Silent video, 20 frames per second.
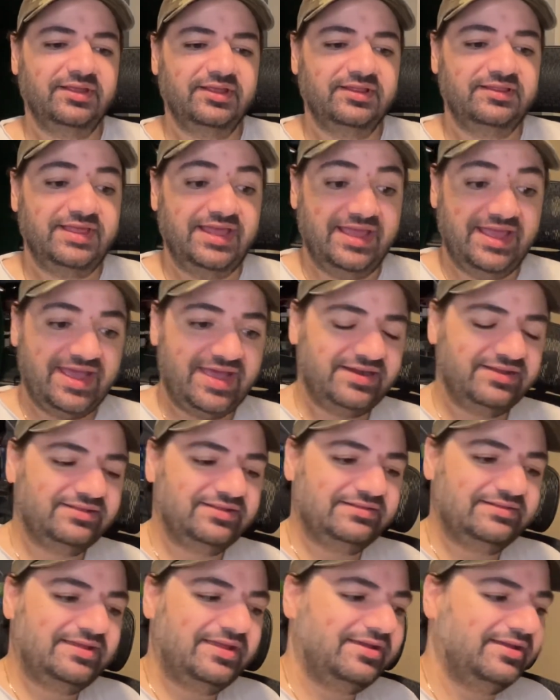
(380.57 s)
they had at the
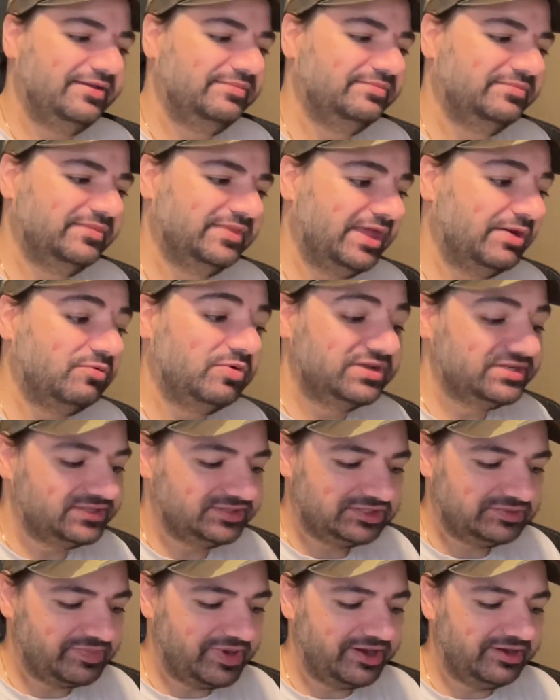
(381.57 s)
time that wasn't
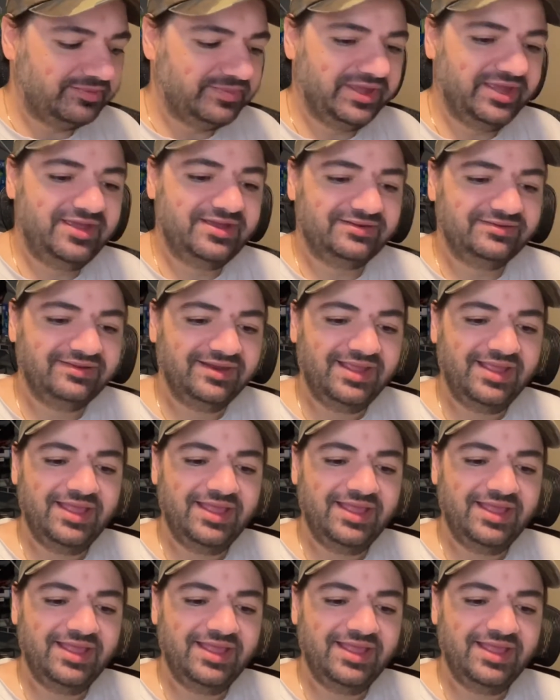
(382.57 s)
Spider-Man.